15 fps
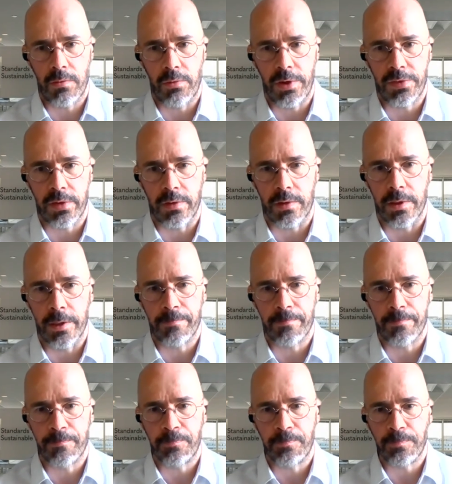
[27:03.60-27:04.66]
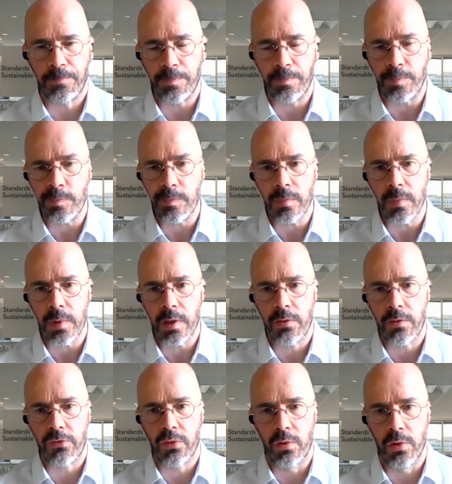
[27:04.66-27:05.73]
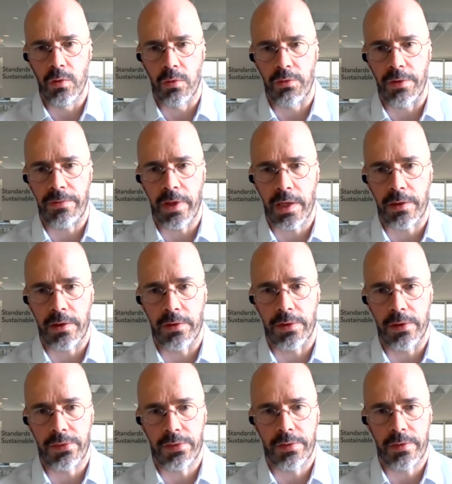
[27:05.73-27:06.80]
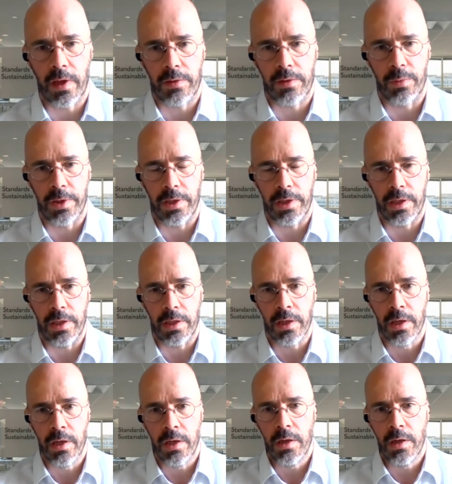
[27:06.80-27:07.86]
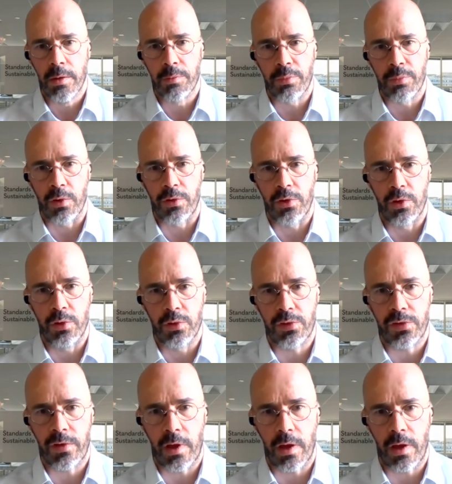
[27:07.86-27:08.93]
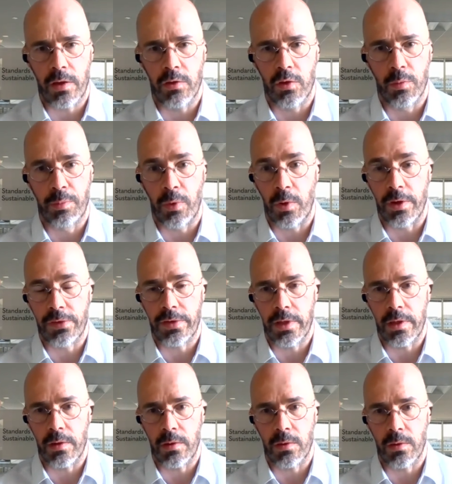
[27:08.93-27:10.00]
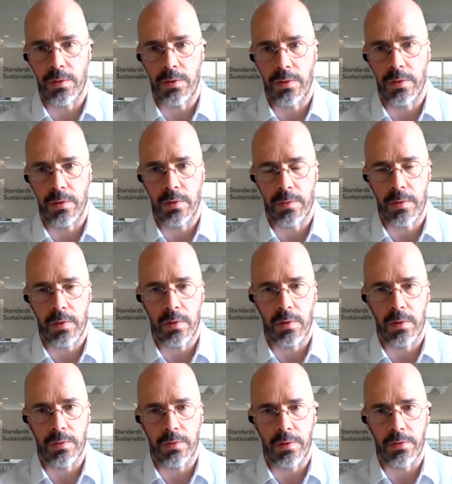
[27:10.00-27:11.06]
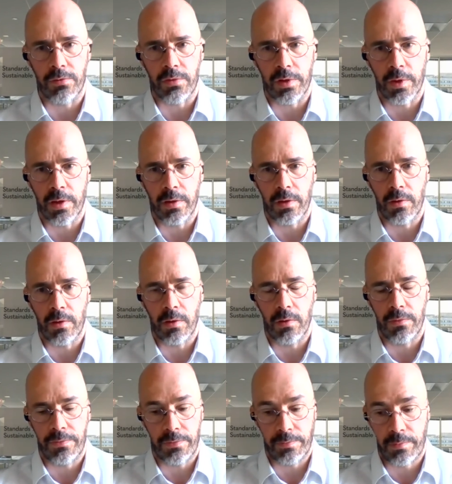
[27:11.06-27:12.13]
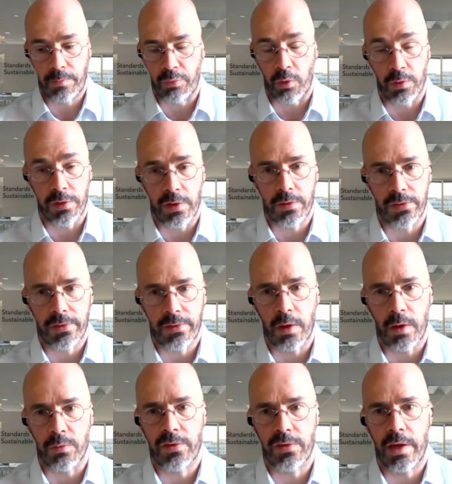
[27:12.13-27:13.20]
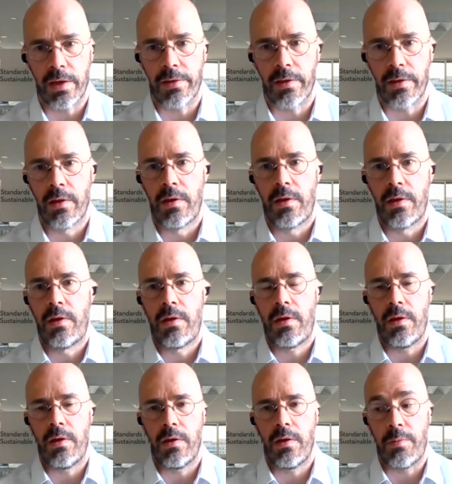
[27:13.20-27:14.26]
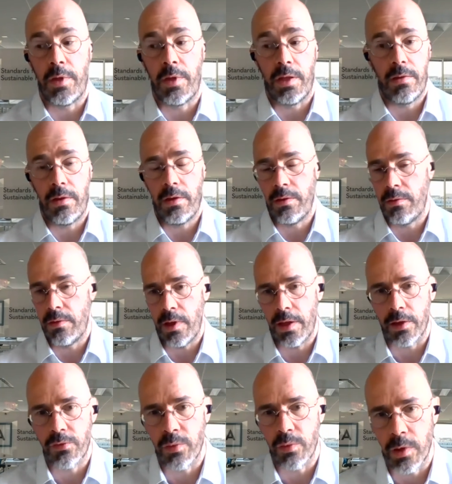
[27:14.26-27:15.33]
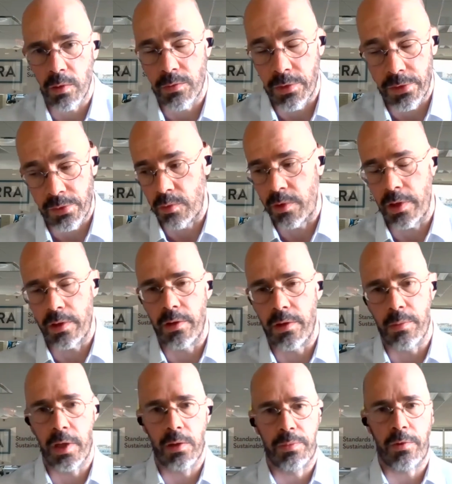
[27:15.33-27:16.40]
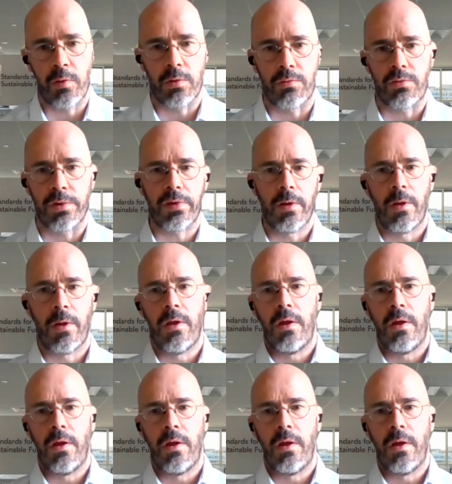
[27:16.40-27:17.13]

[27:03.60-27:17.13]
recently to reflect this is that we produced a new policy on the treatment of projects outside, in Annex 1 countries or in developed countries,